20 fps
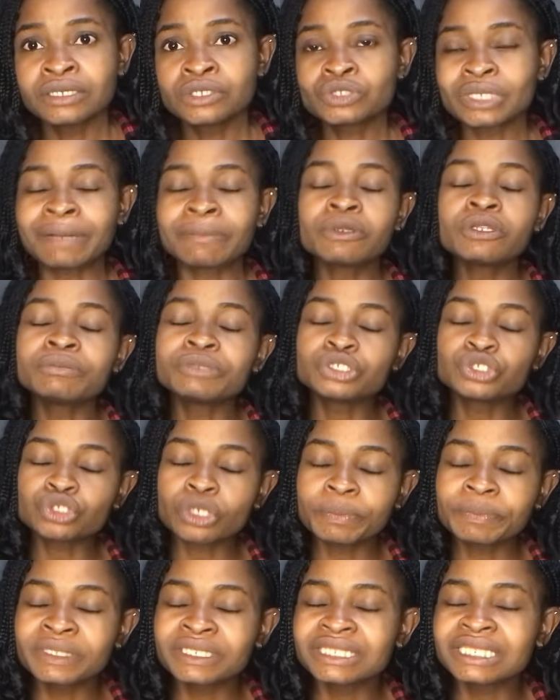So I'm going to be
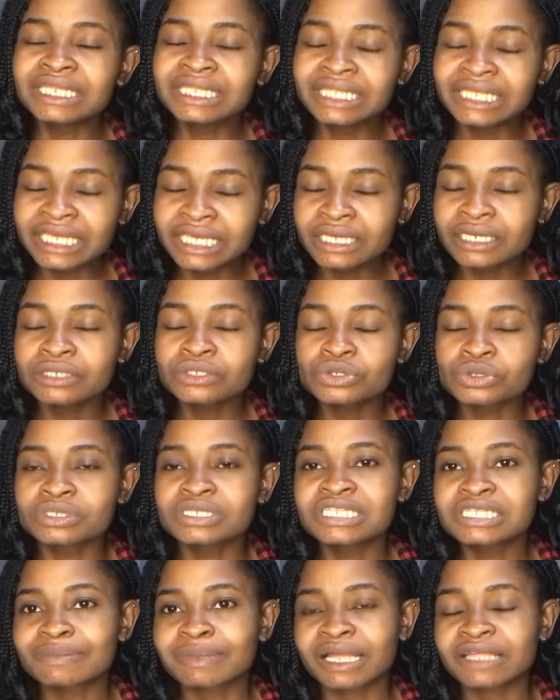dropping the link to
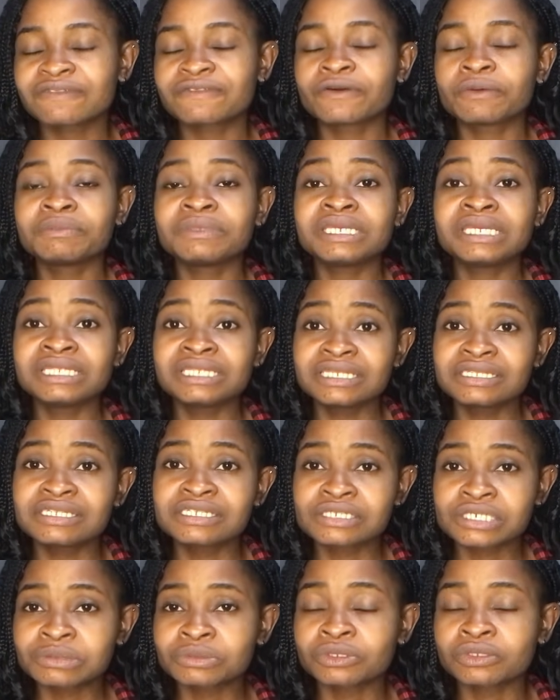this platform in the
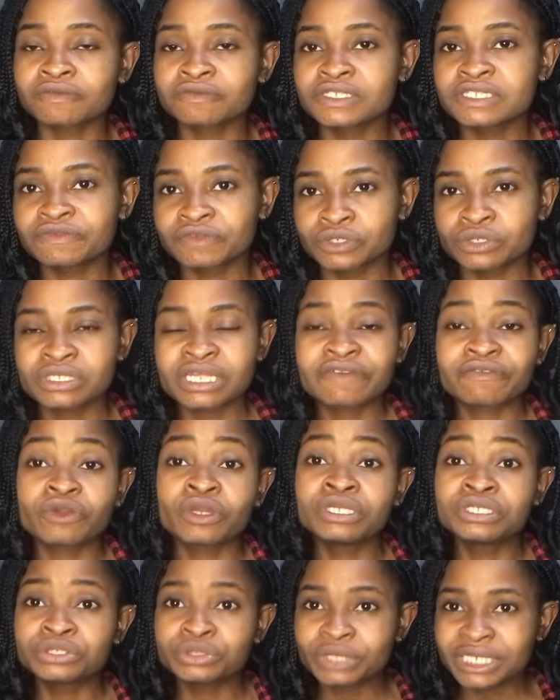description of this video. So if
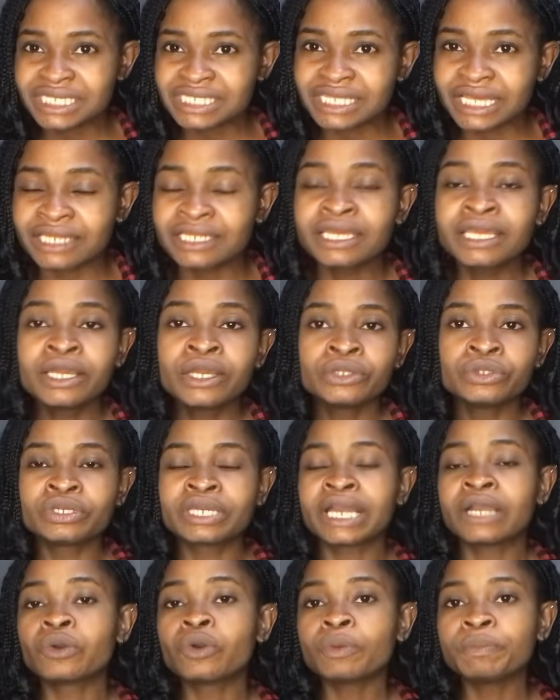you're interested, you
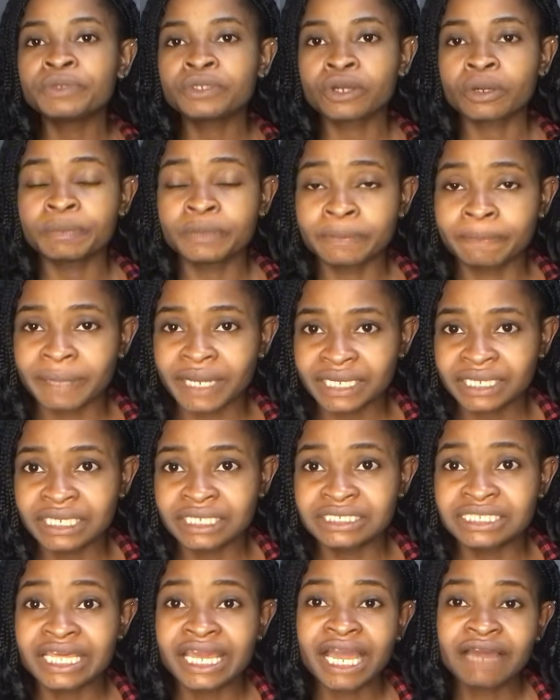can go pick up a
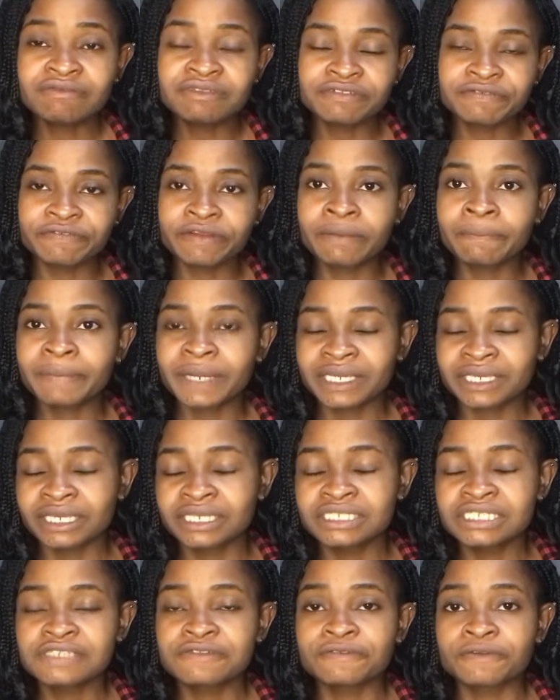package. They have different
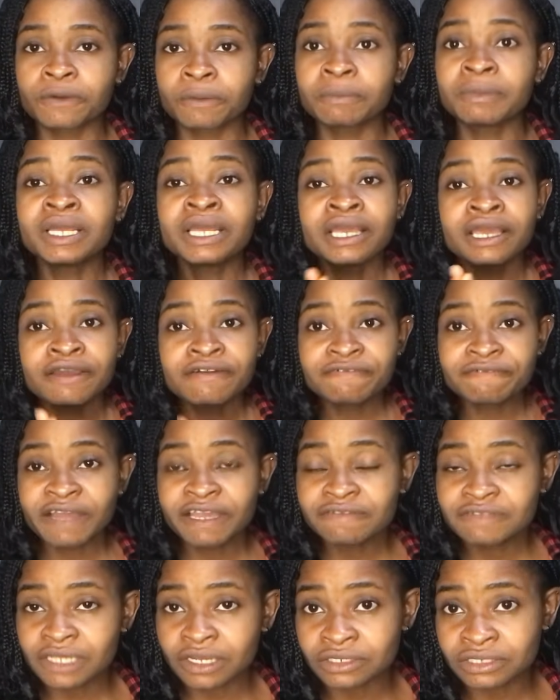packages from
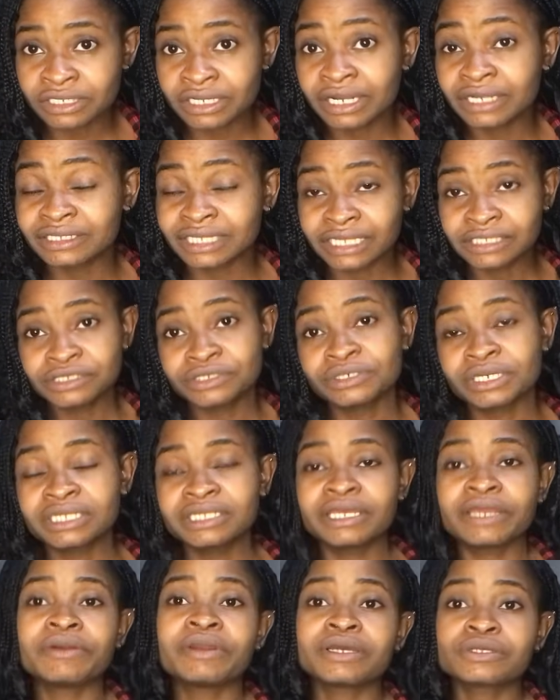5,000 naira
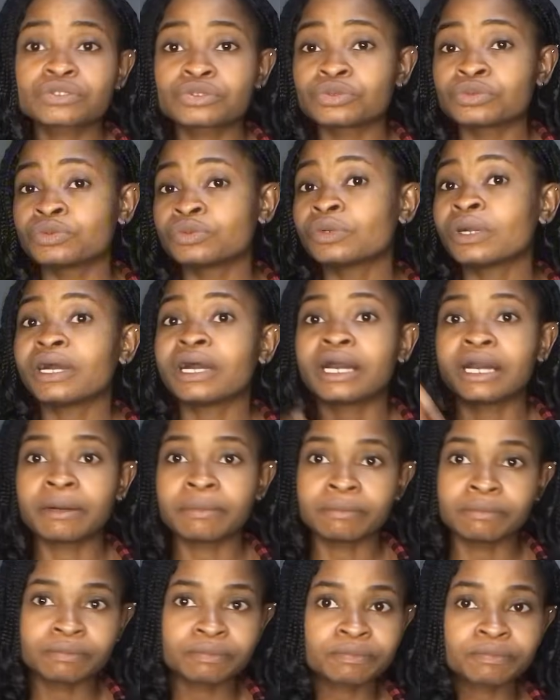Nigerian naira to
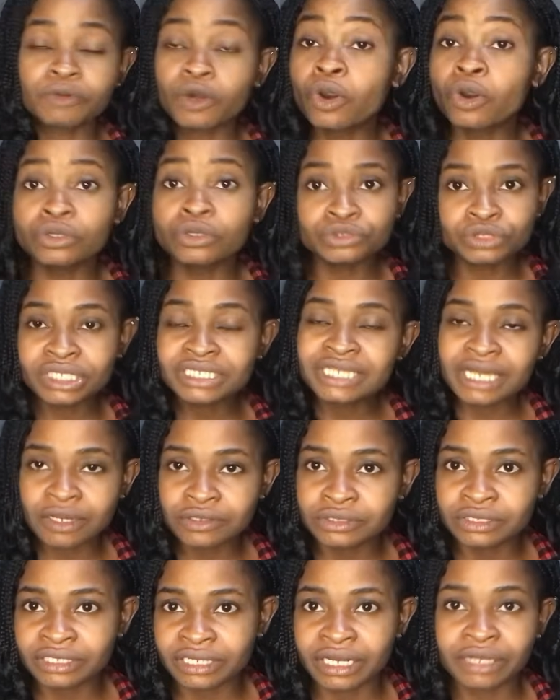
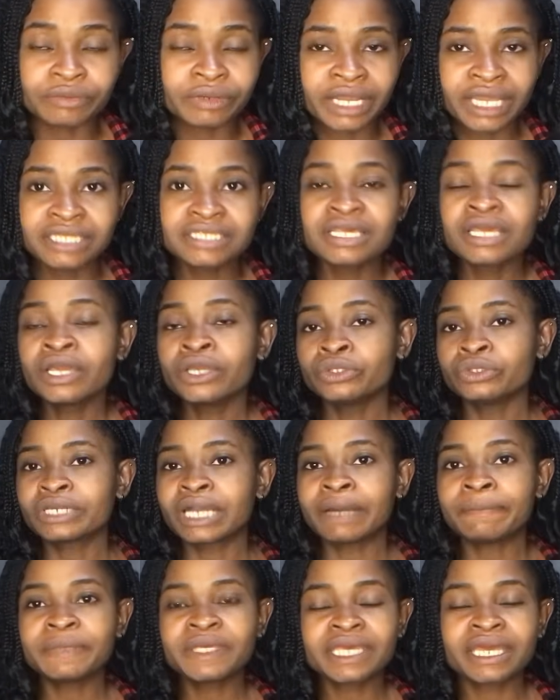100,000 naira, right? You
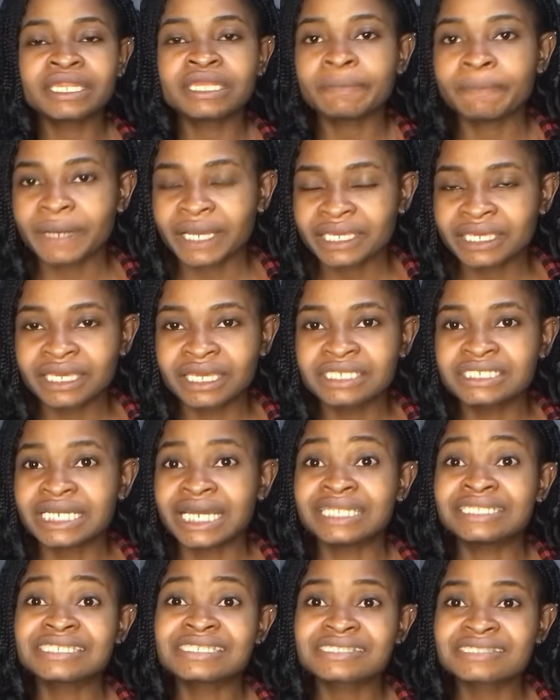can pick any package
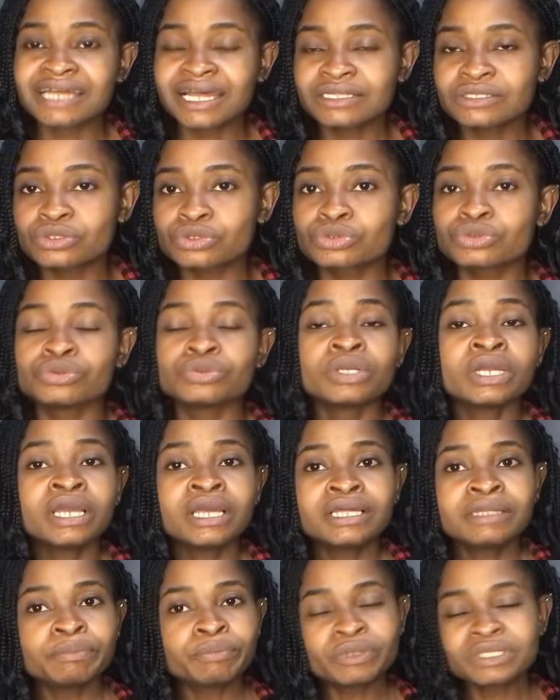and start to
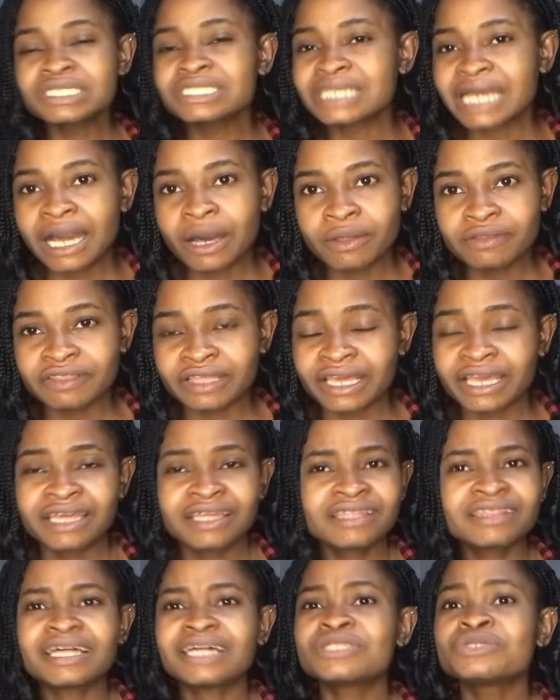put it out
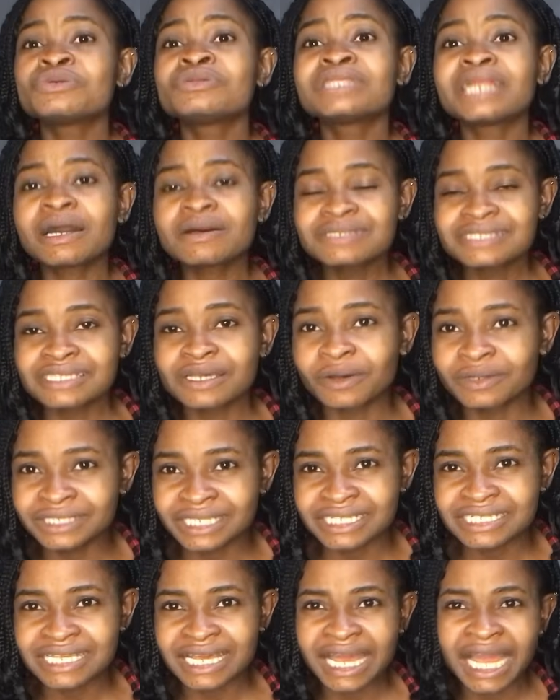there that you now sell
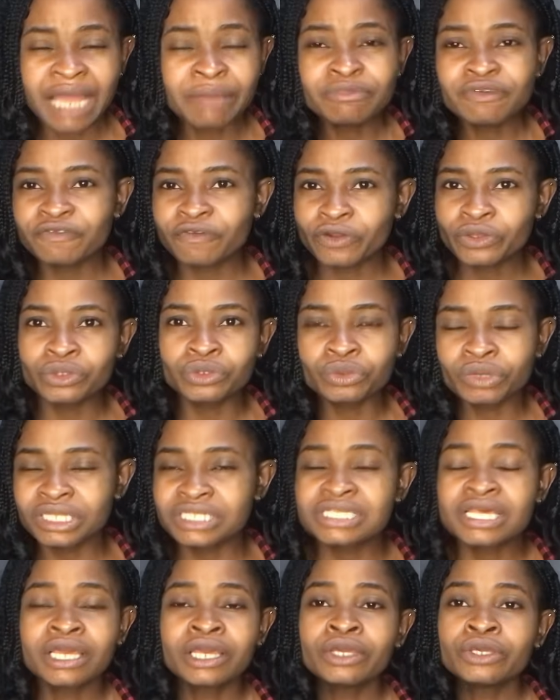data, and before you know
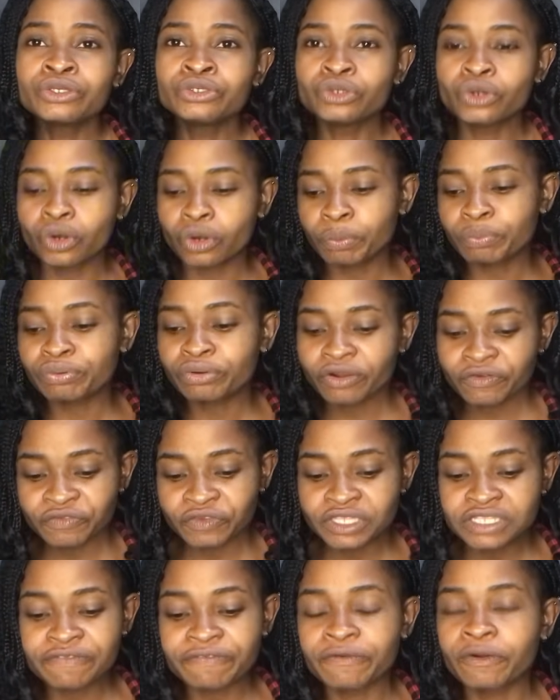it, your
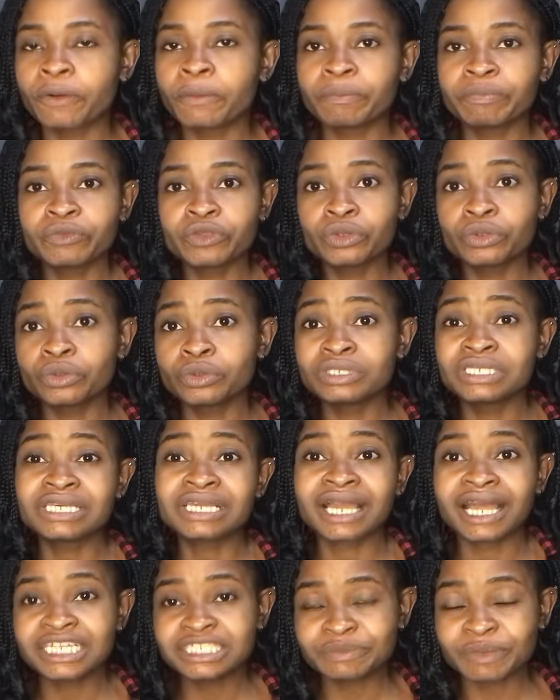profit from the
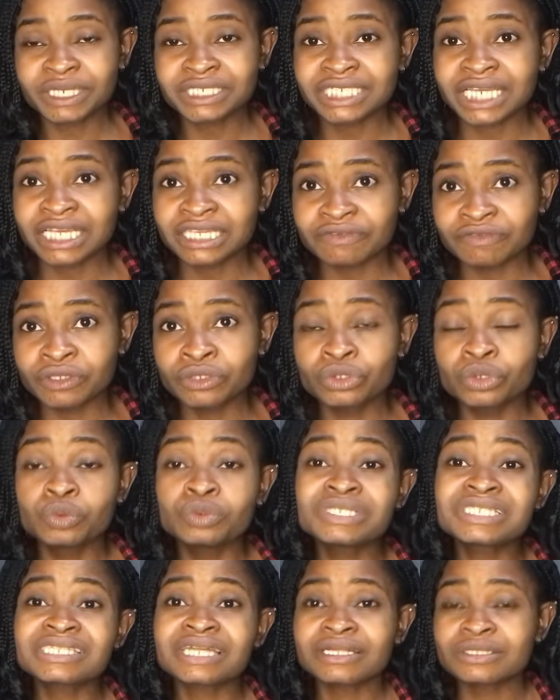cashback they are giving you
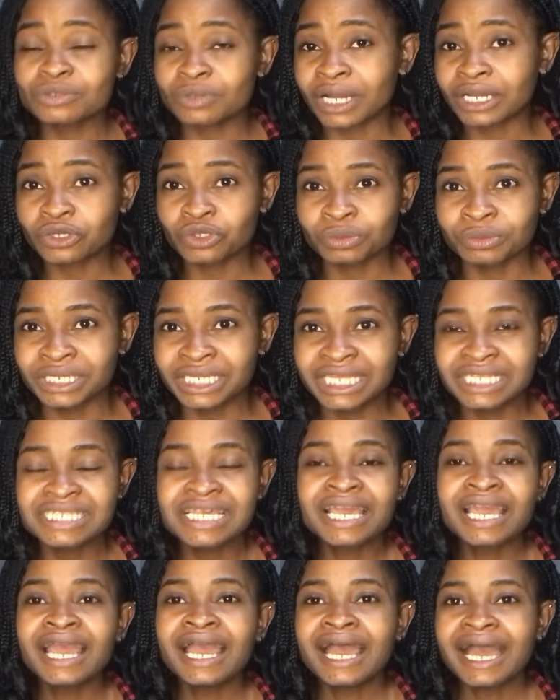would start to accumulate,
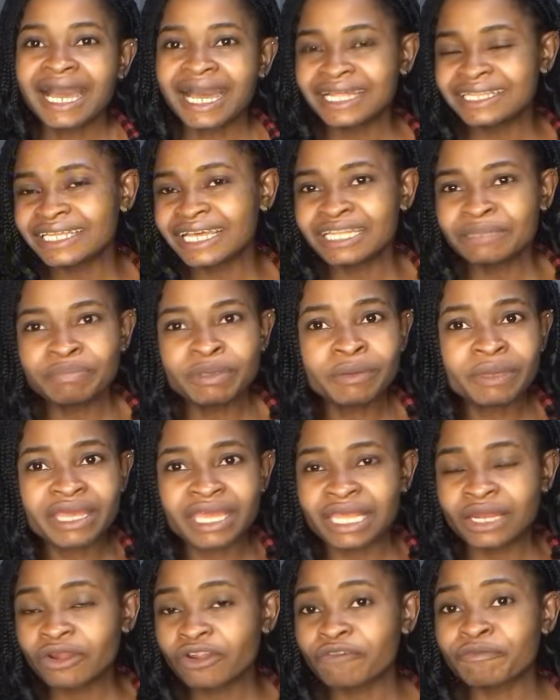and then
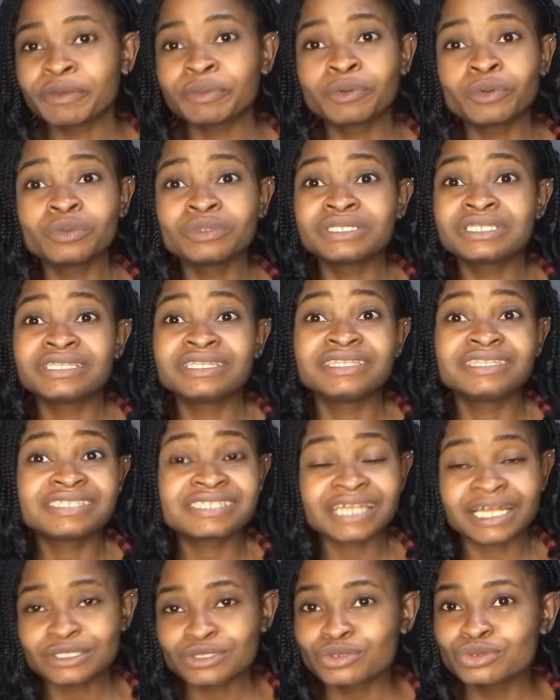a lot of people would
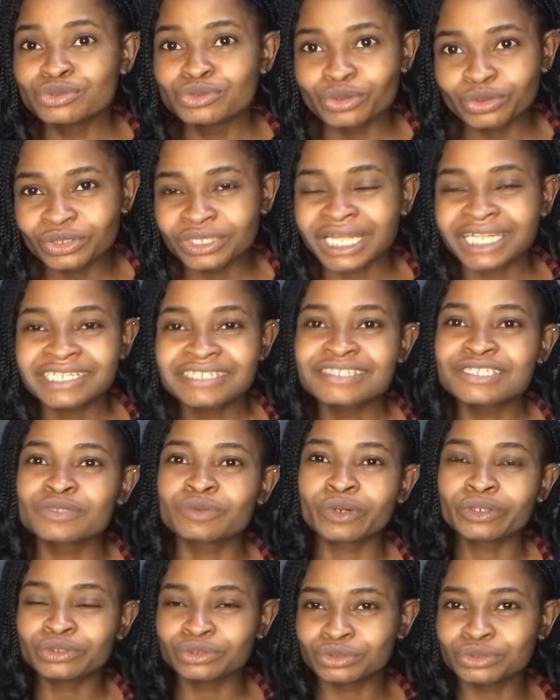start to know you that this is
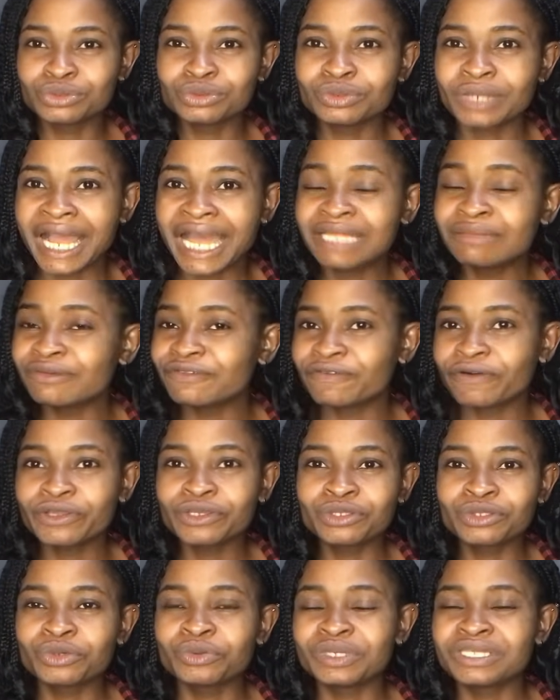what you do, and before
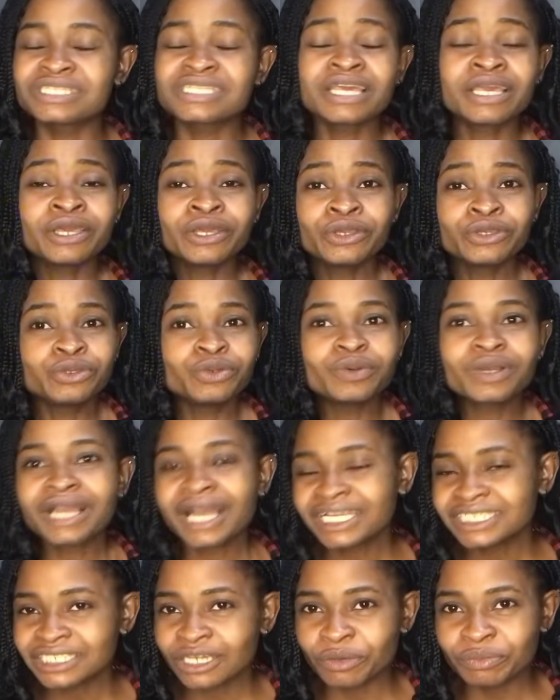you know it, you
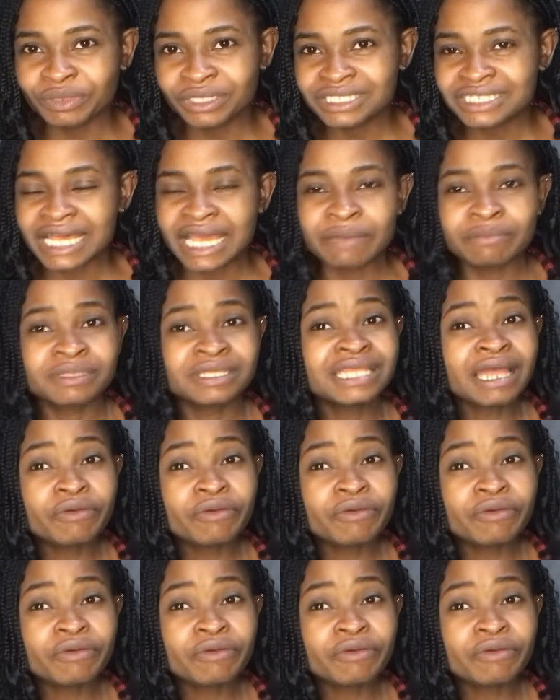cash out big time.